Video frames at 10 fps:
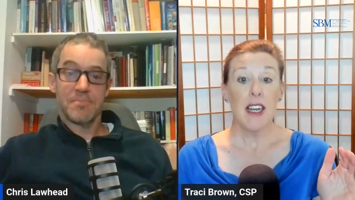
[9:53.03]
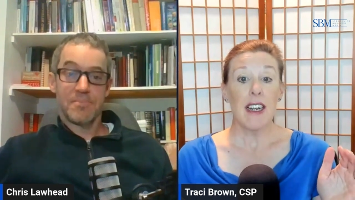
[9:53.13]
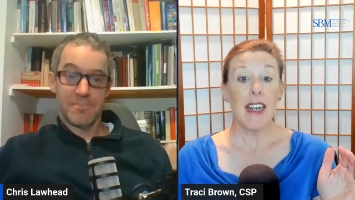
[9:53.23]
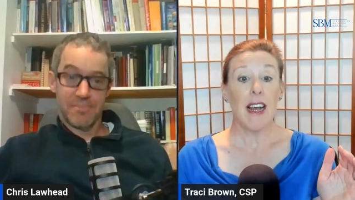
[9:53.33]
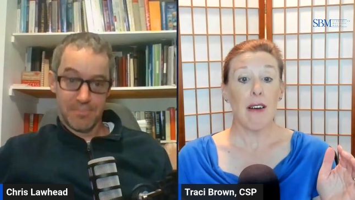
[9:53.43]

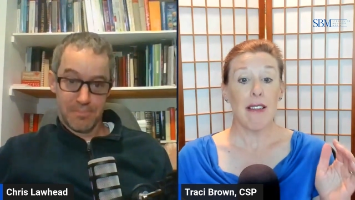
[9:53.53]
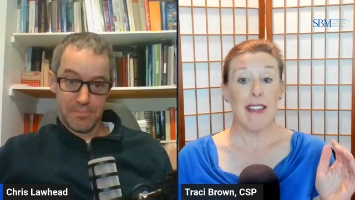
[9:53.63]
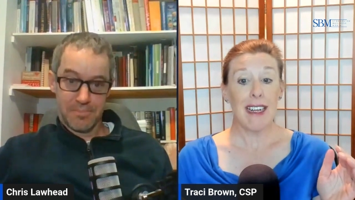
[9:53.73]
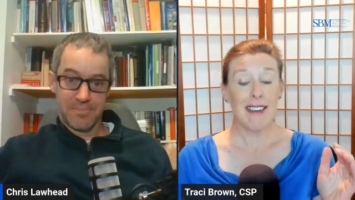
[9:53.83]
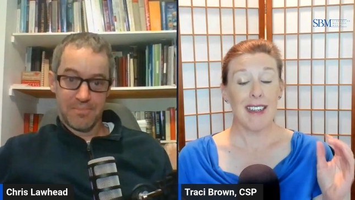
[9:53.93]
Speaker 1: Now,
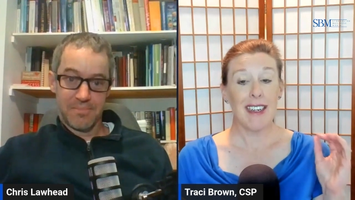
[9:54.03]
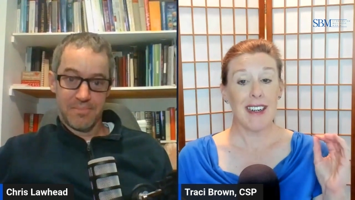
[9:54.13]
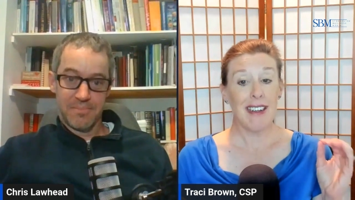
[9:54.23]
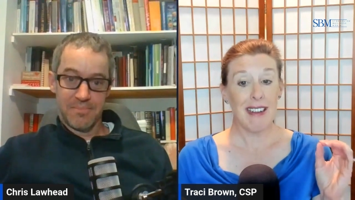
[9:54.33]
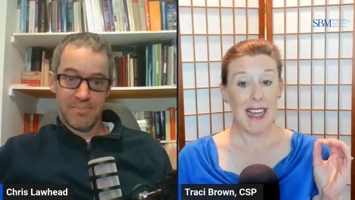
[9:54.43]
that's going to
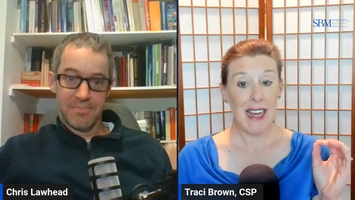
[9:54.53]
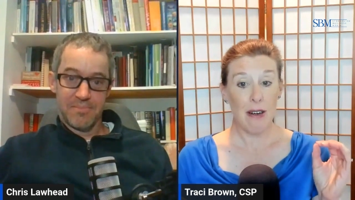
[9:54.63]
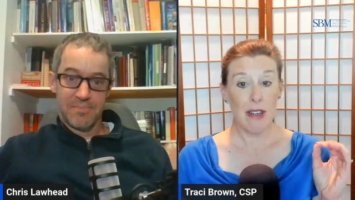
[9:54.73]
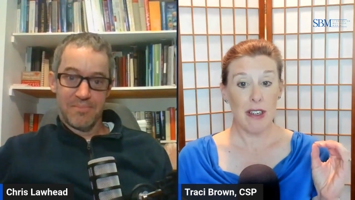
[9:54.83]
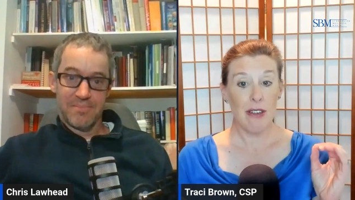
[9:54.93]

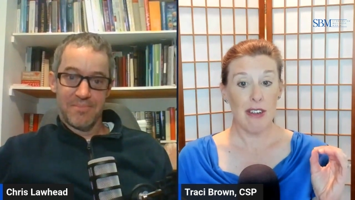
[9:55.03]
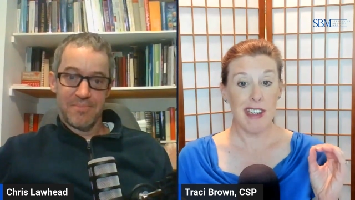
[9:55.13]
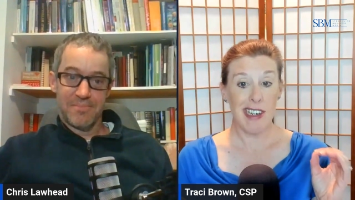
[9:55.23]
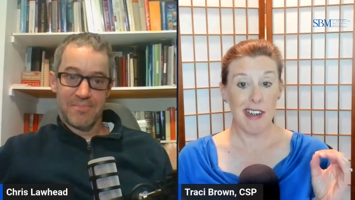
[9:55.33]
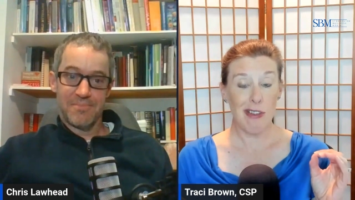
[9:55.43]
cloud your
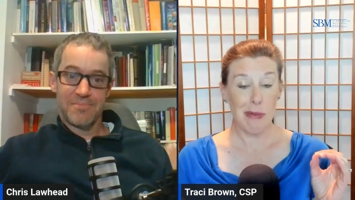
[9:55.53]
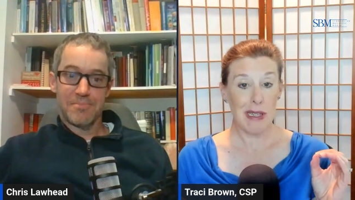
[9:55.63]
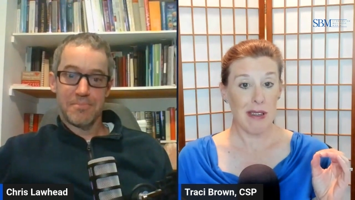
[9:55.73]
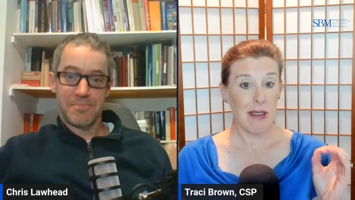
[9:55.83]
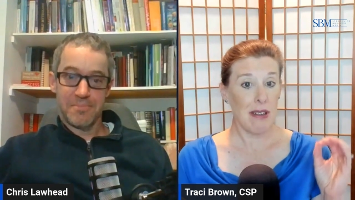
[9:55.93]

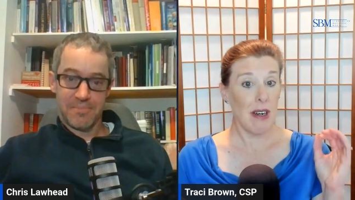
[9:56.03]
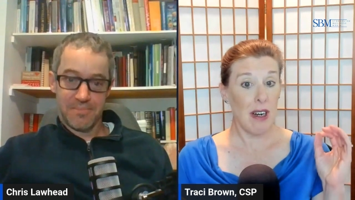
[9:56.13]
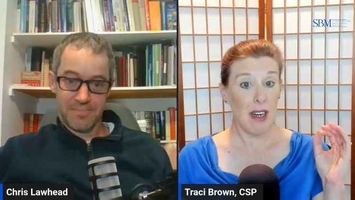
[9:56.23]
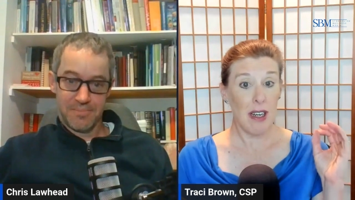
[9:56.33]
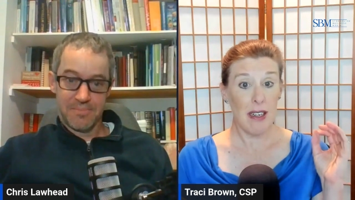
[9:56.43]
judgment
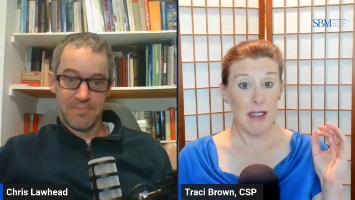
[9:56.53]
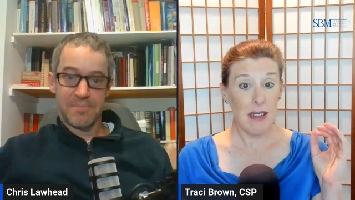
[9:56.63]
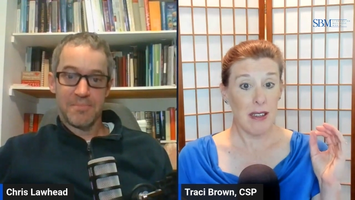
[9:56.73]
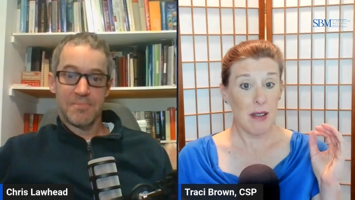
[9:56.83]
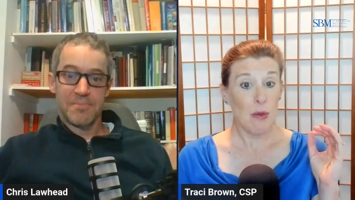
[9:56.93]
on
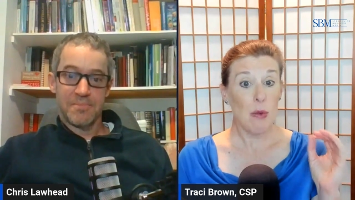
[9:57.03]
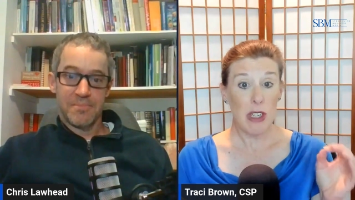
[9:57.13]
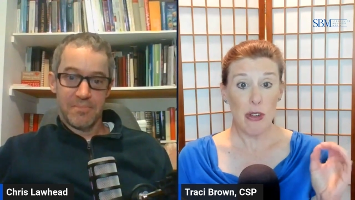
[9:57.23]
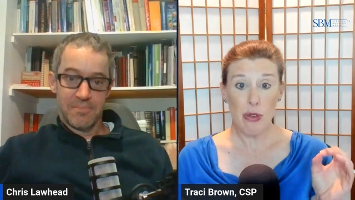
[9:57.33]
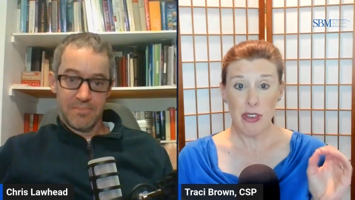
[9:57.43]

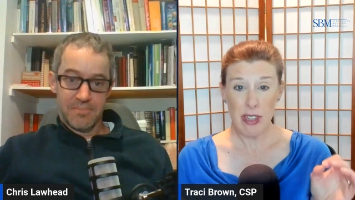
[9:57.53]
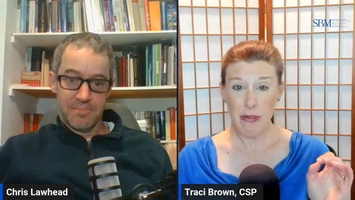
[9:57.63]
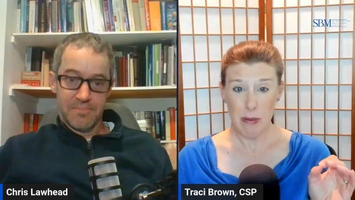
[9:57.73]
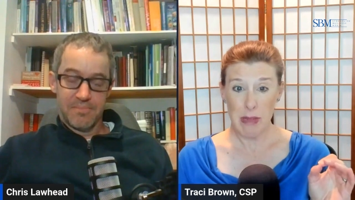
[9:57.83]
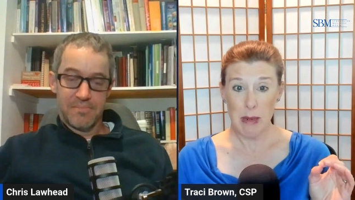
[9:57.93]
what you see
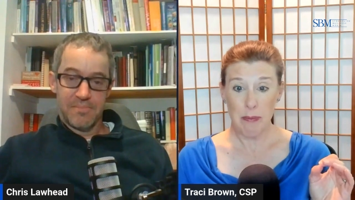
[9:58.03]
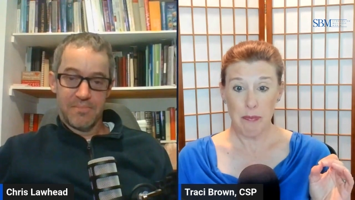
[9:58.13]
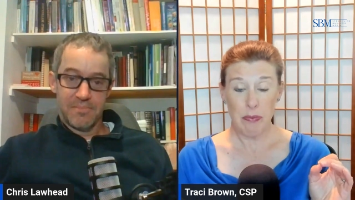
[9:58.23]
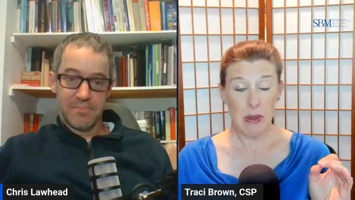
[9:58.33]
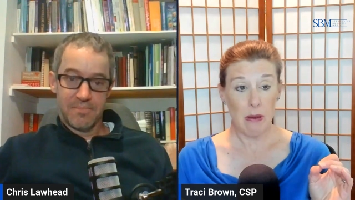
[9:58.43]
from them.
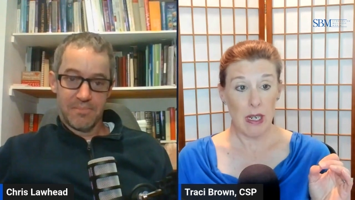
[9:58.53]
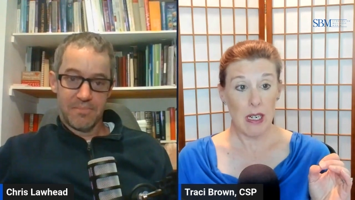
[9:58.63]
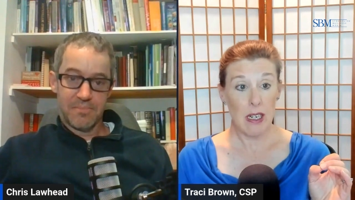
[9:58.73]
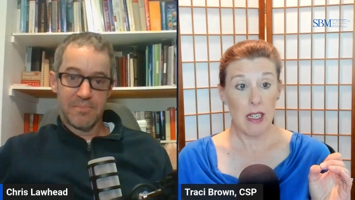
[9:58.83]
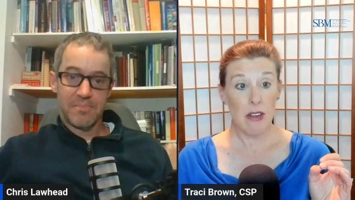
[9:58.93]

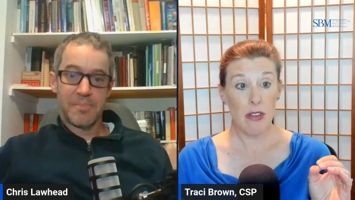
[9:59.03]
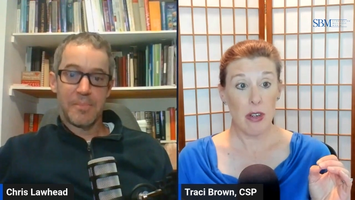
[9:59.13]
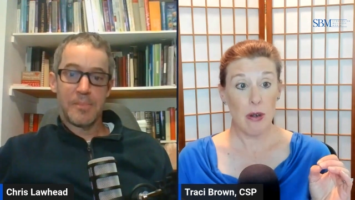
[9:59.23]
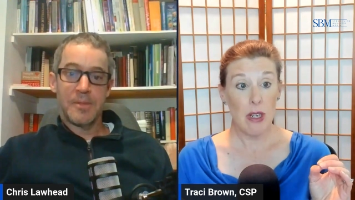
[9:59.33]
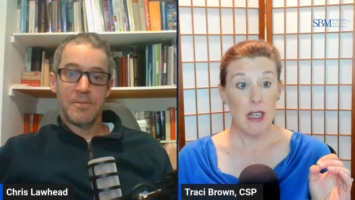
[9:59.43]
right? And
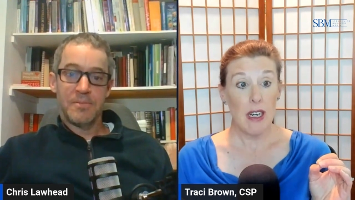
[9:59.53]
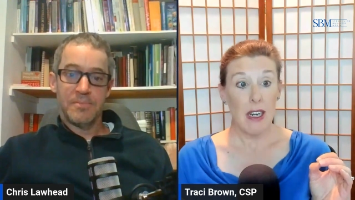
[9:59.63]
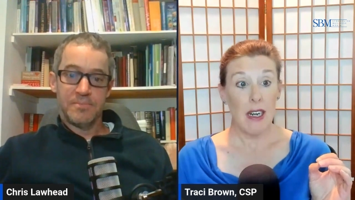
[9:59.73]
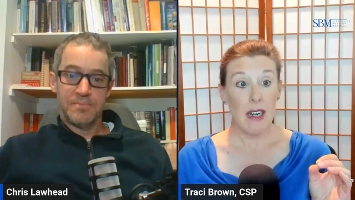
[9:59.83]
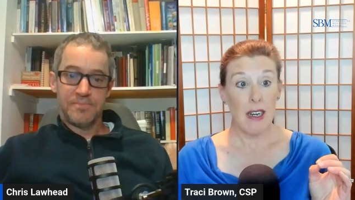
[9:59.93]
so
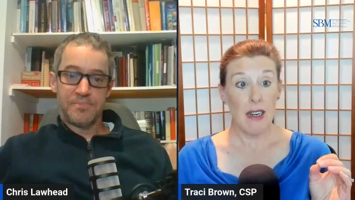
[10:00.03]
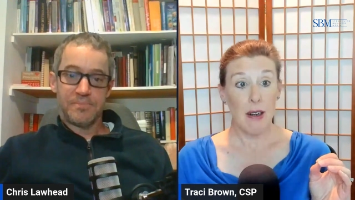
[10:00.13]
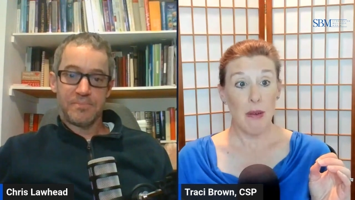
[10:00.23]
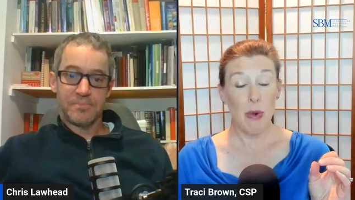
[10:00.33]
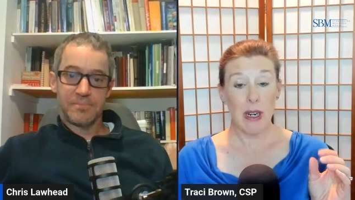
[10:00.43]

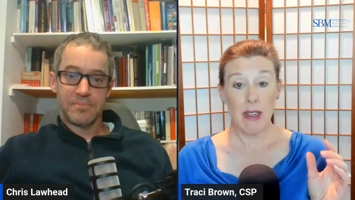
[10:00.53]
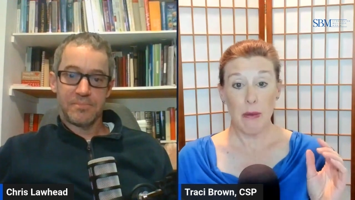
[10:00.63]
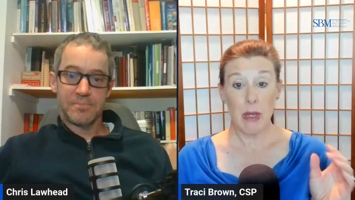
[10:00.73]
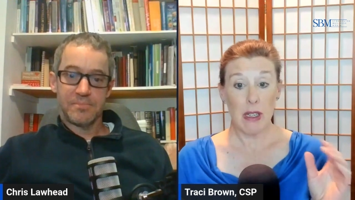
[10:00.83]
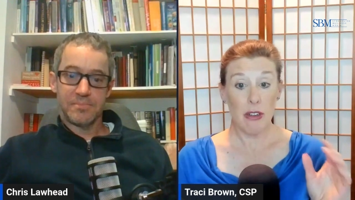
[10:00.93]
what
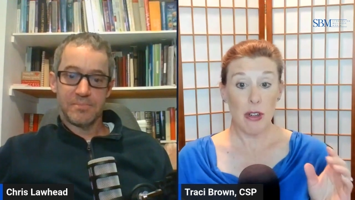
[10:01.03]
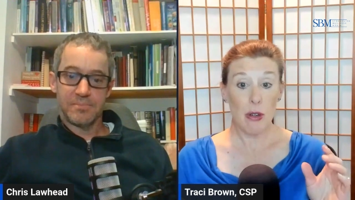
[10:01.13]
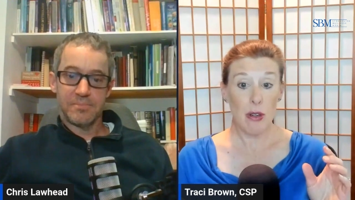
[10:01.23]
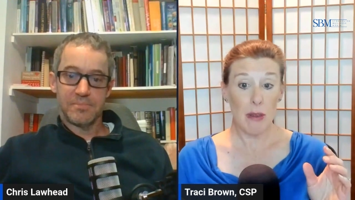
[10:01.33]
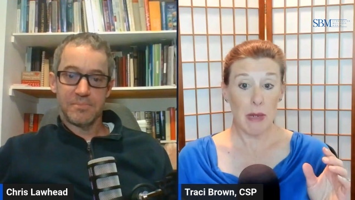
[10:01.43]
I'll
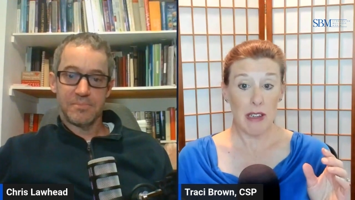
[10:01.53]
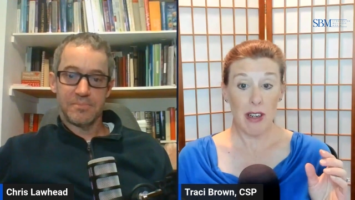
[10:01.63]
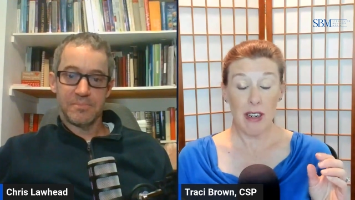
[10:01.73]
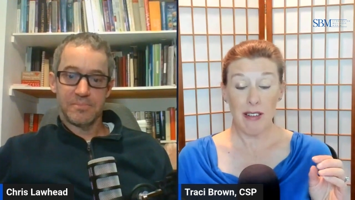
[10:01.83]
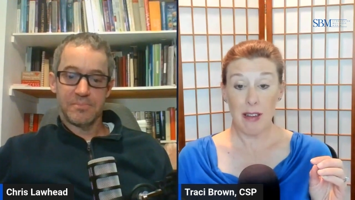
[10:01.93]
do in my
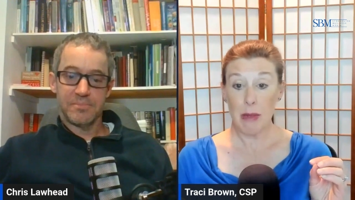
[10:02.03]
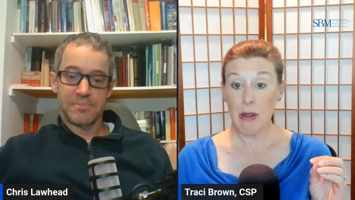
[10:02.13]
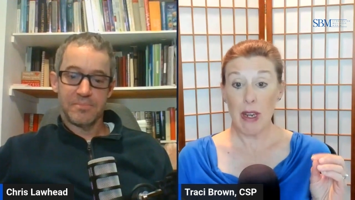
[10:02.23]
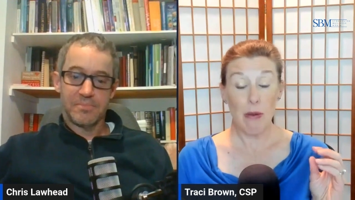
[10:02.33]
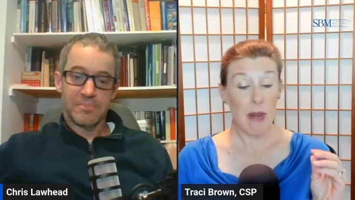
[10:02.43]
talks is I'm like,
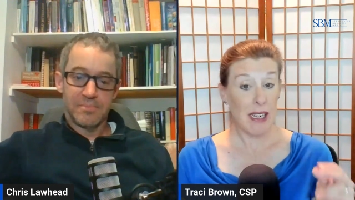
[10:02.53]
great, write